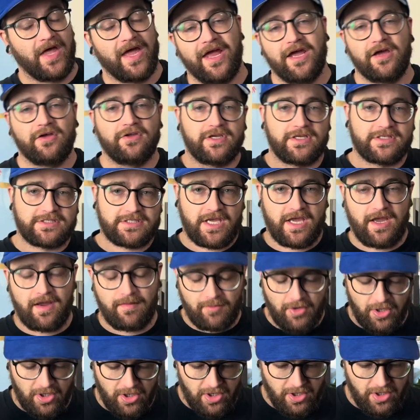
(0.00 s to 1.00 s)
aliens came
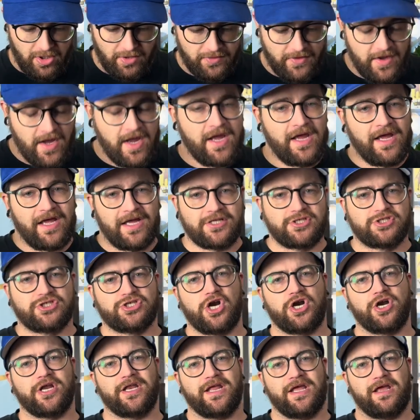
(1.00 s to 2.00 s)
to Earth and
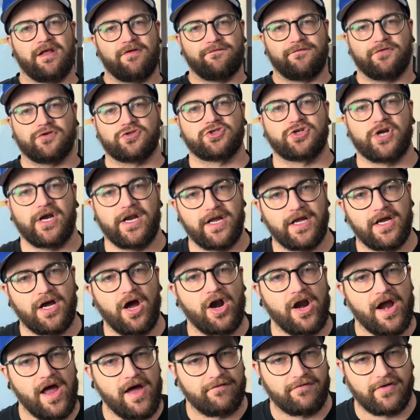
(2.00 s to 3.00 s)
started infiltrating
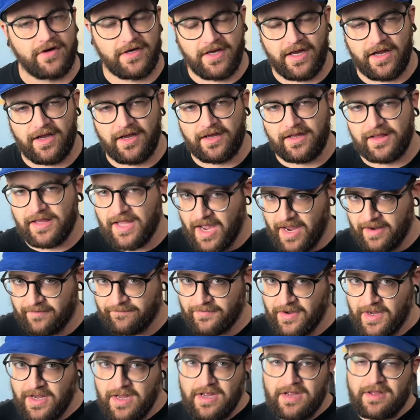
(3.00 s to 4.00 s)
our everyday
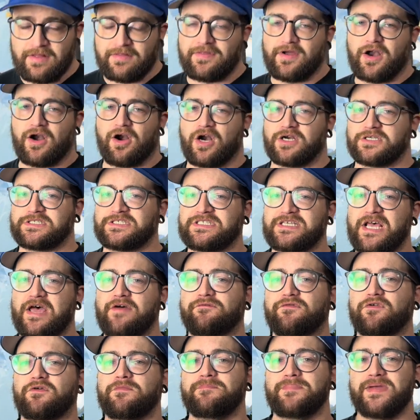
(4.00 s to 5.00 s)
life. There are
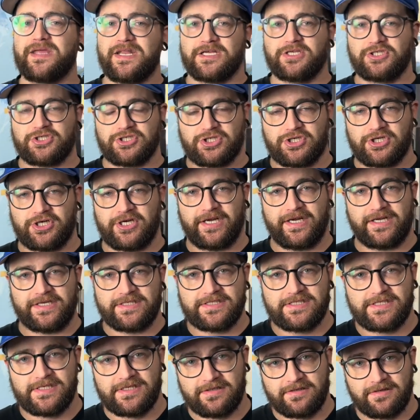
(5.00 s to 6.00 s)
several
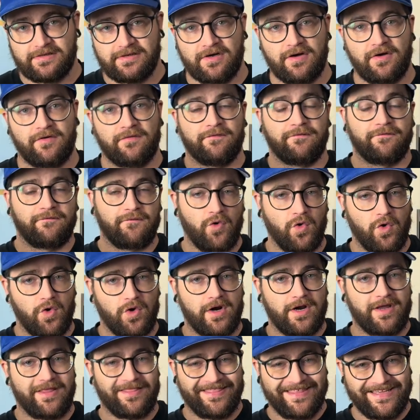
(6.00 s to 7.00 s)
ministries
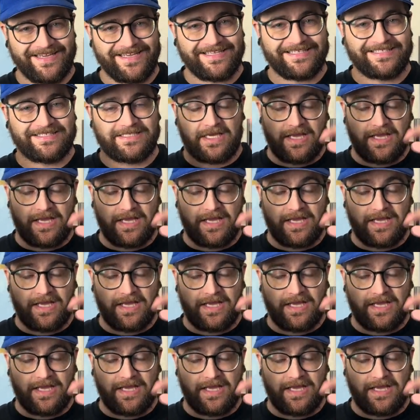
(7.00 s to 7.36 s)
for these